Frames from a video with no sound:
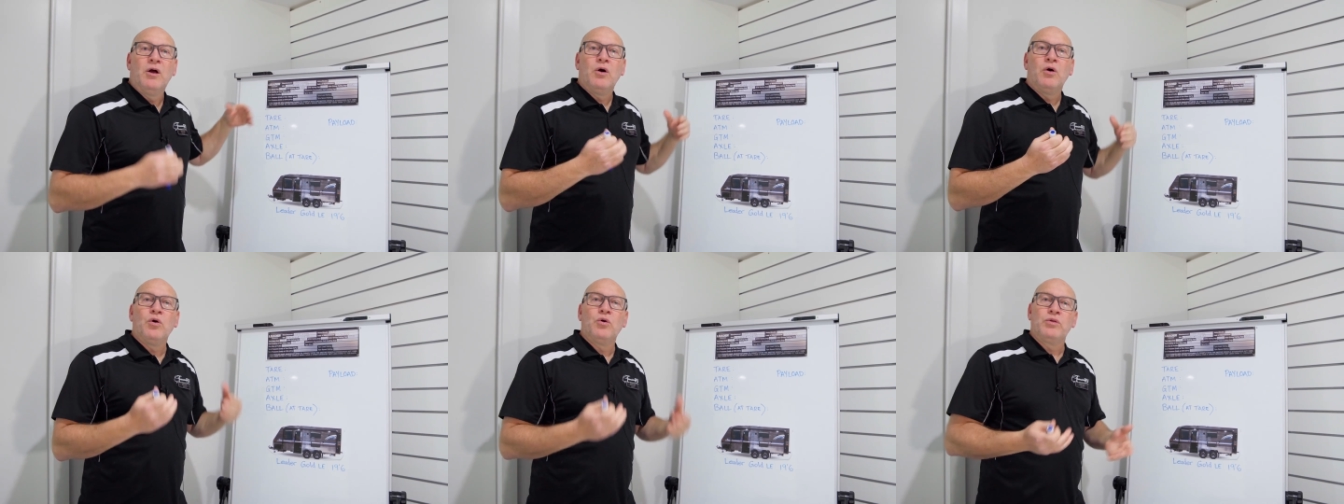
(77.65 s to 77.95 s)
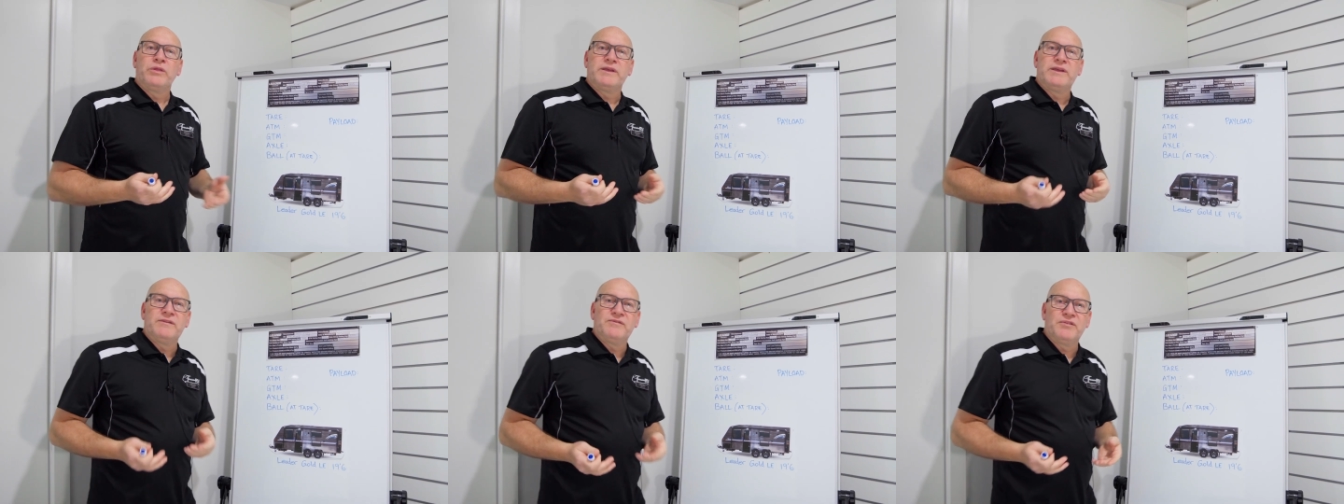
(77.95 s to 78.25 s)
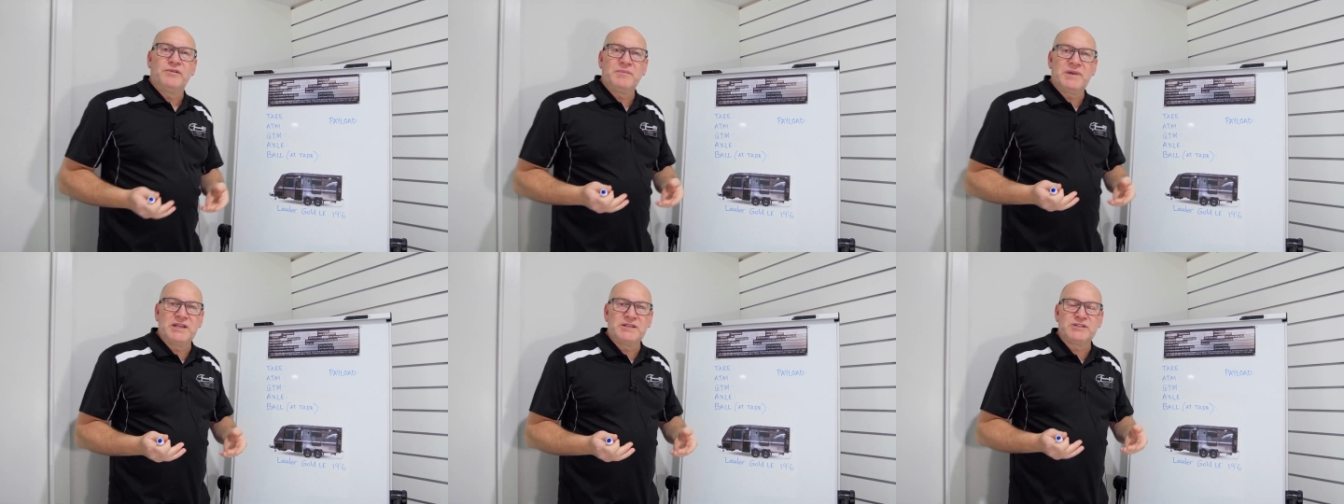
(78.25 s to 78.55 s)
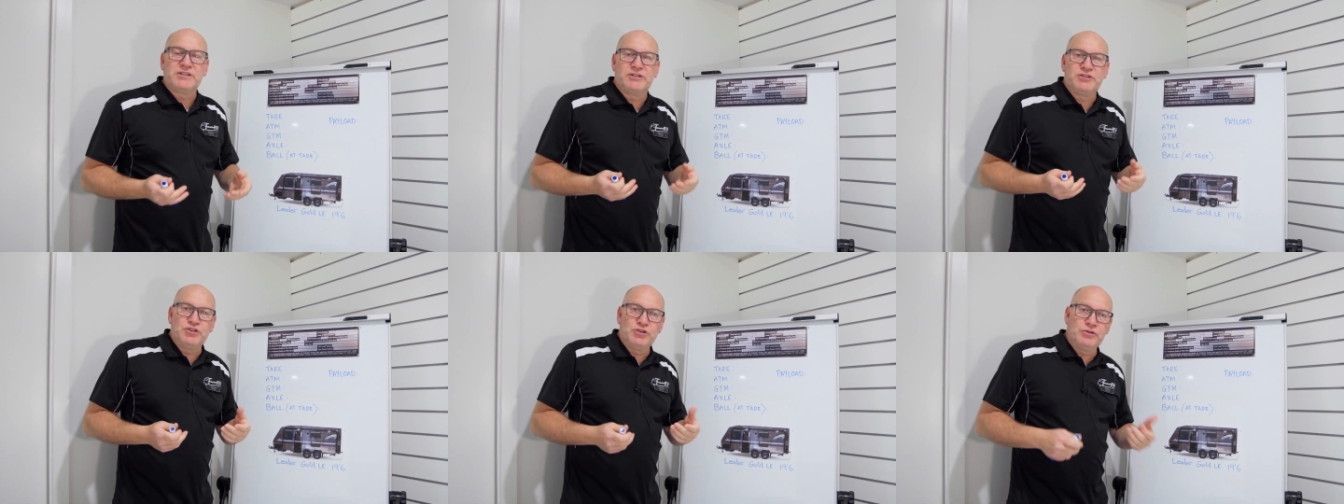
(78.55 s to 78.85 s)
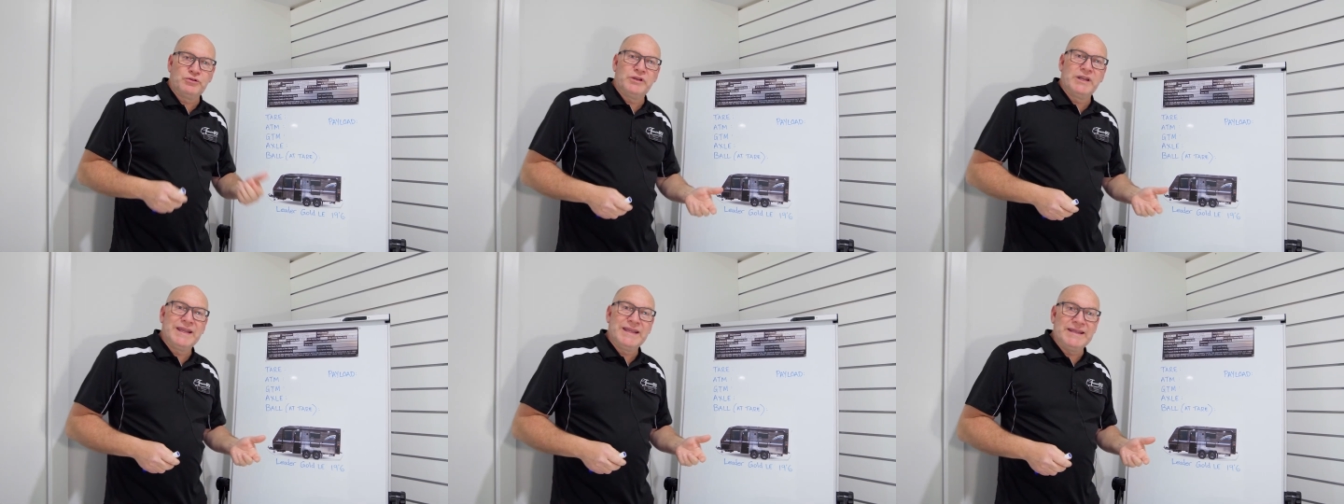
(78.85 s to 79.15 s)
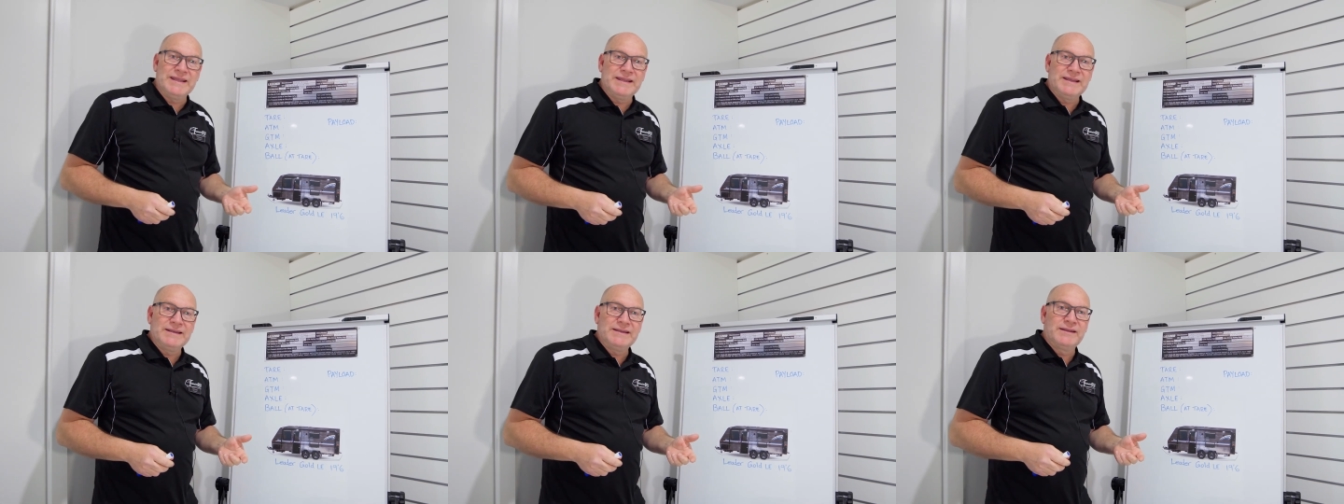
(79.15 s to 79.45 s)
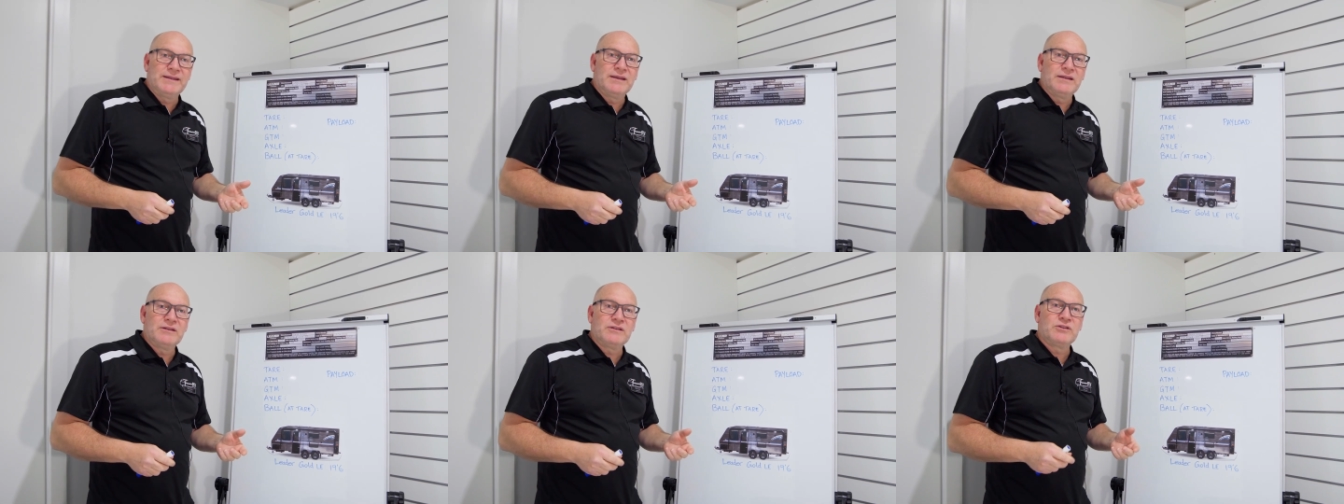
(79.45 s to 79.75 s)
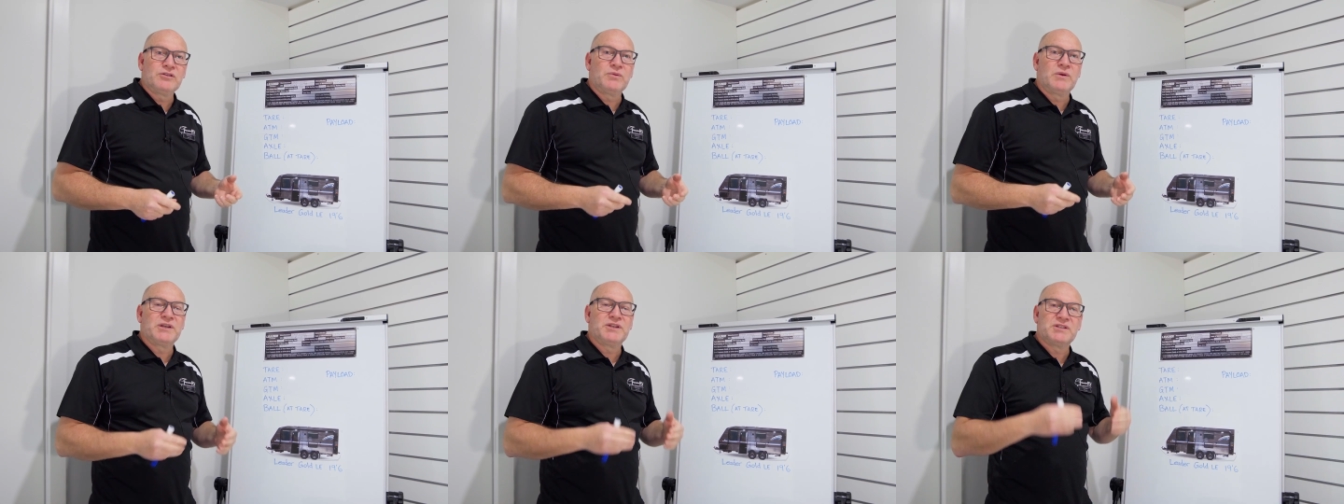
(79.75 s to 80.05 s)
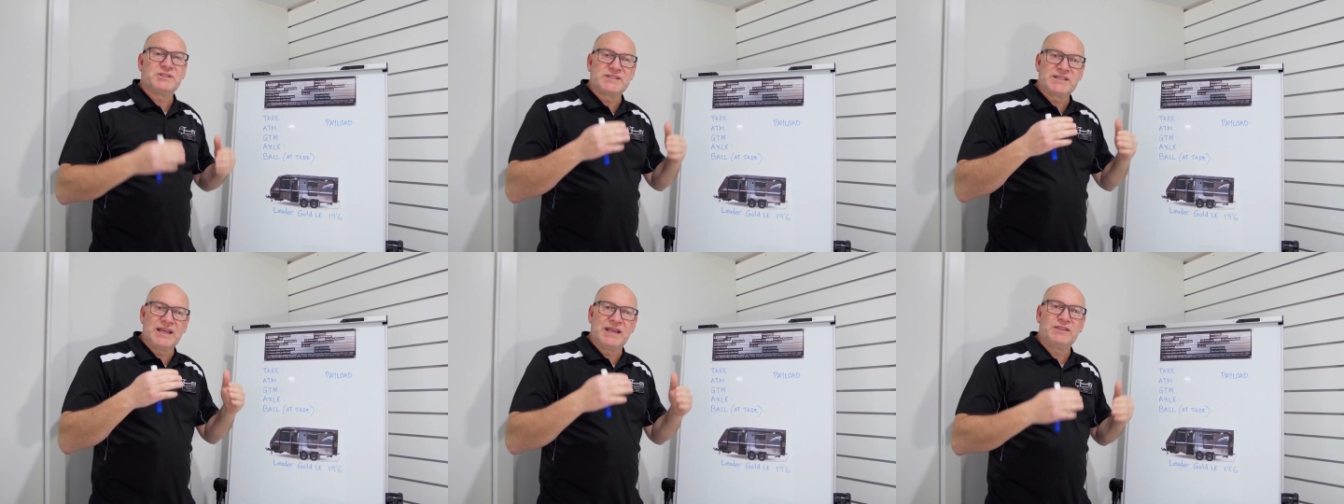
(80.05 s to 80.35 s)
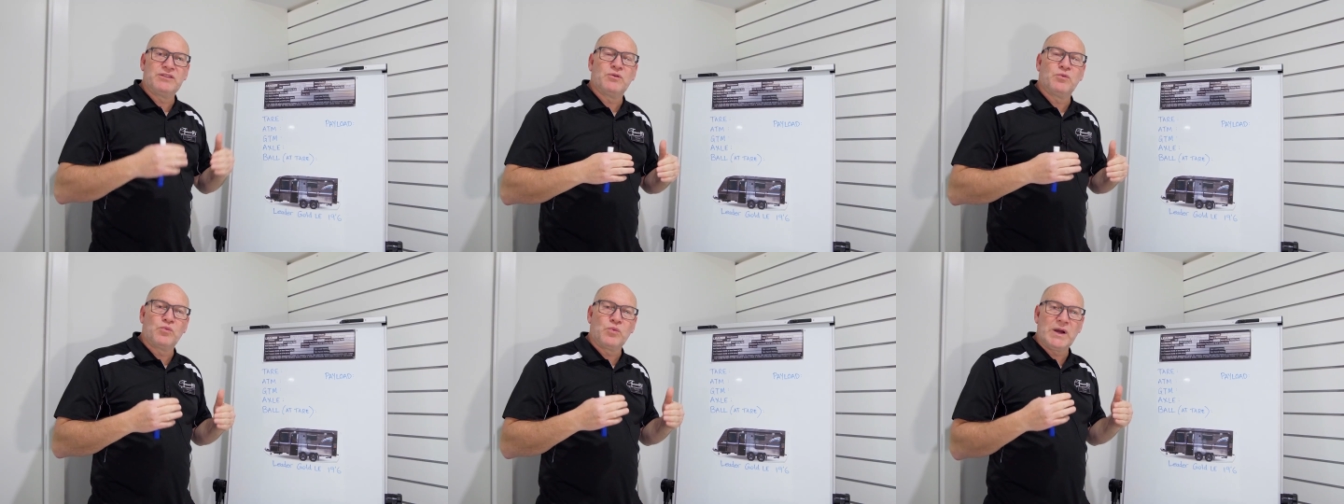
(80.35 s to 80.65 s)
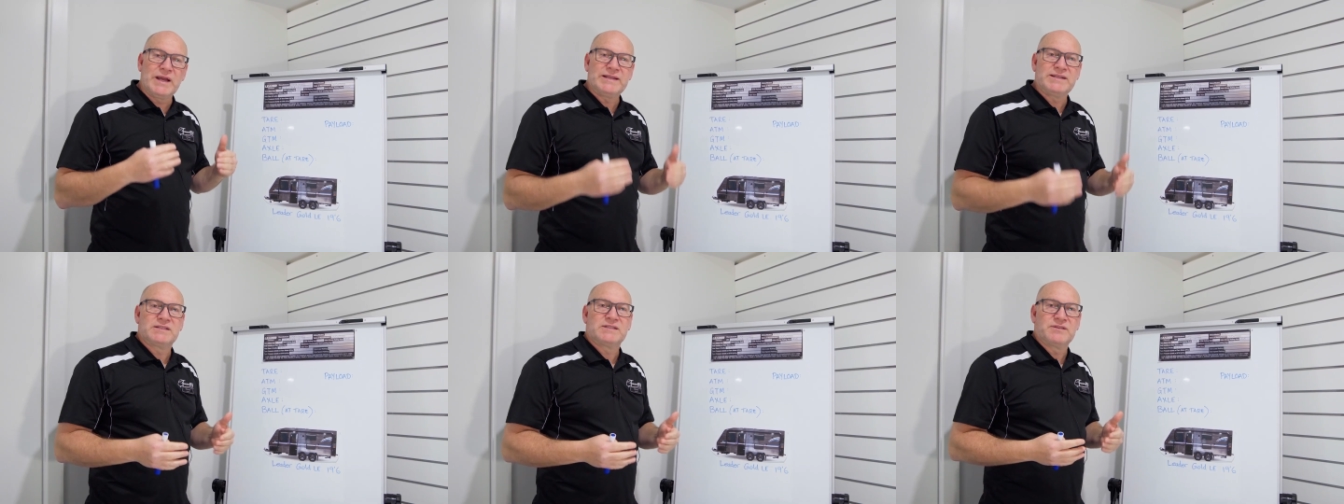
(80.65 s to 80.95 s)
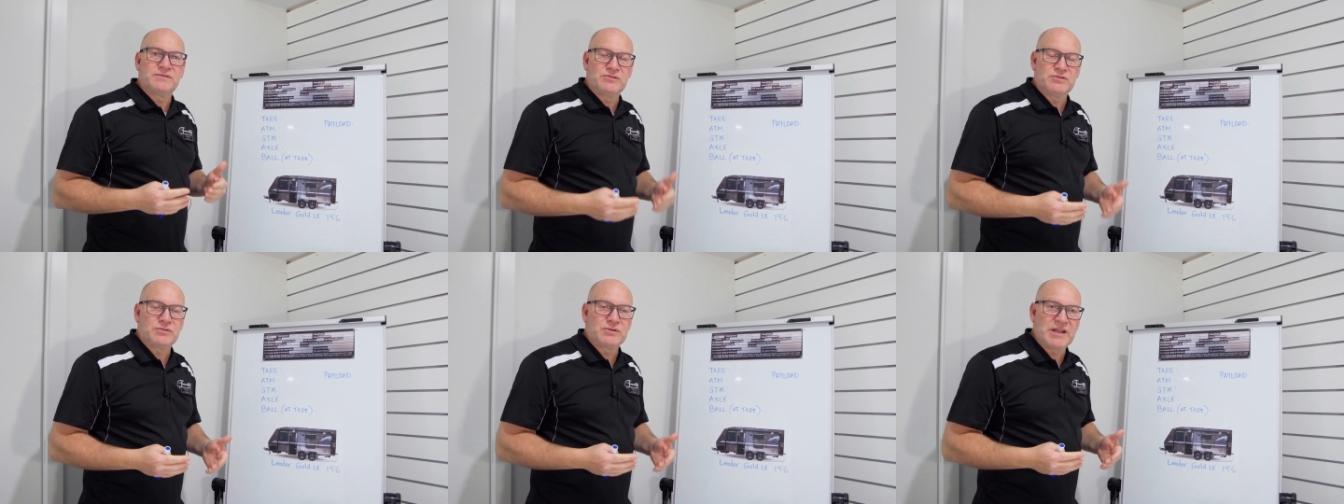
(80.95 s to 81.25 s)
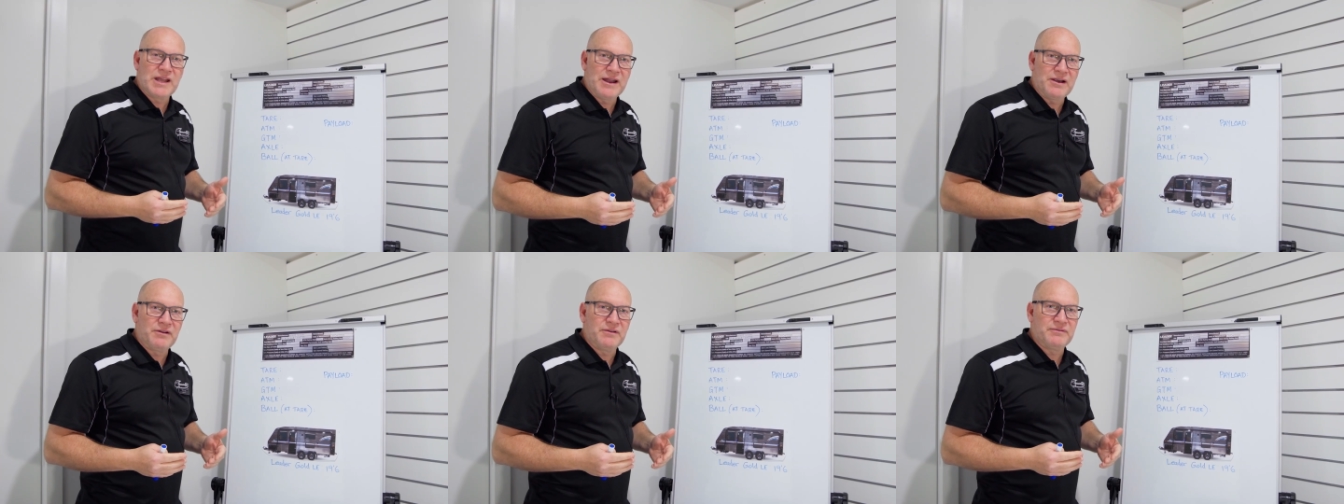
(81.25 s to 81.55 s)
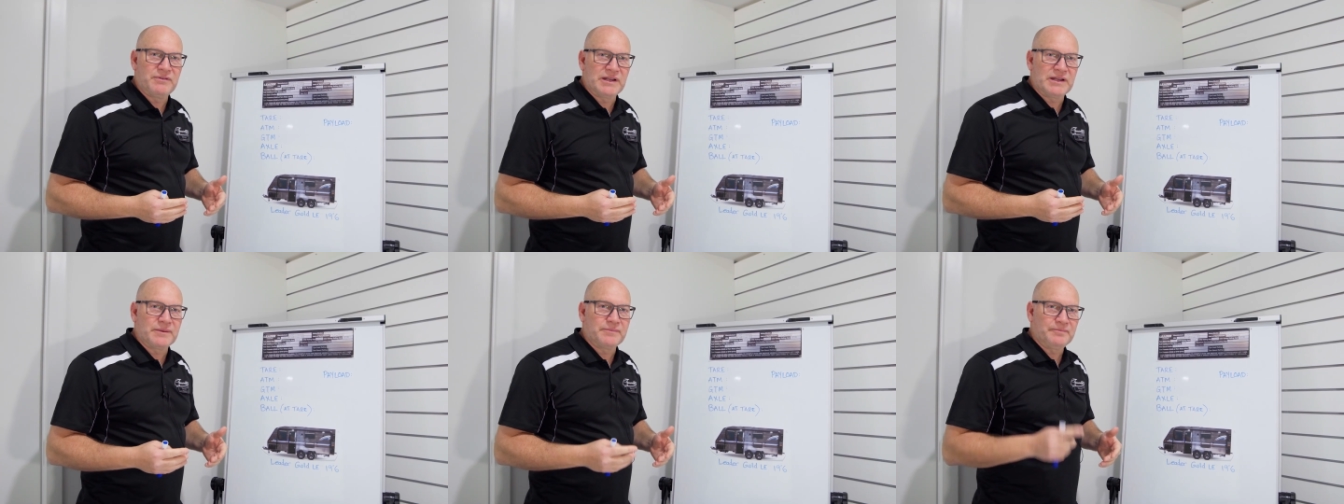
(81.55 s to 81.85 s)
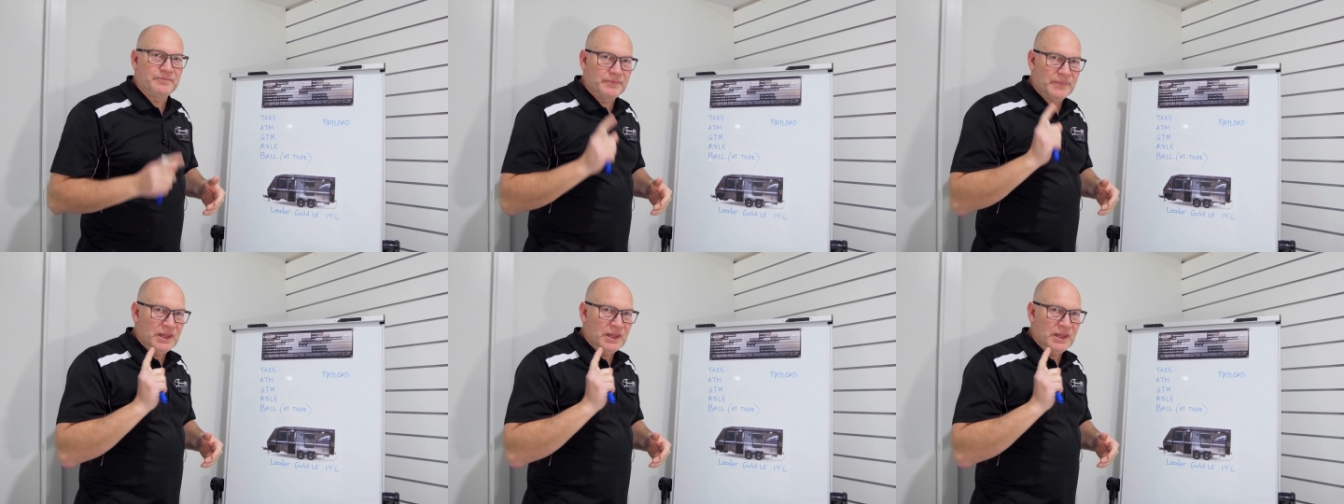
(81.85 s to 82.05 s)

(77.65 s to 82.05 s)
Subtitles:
all the information you need to understand the weights of your caravan.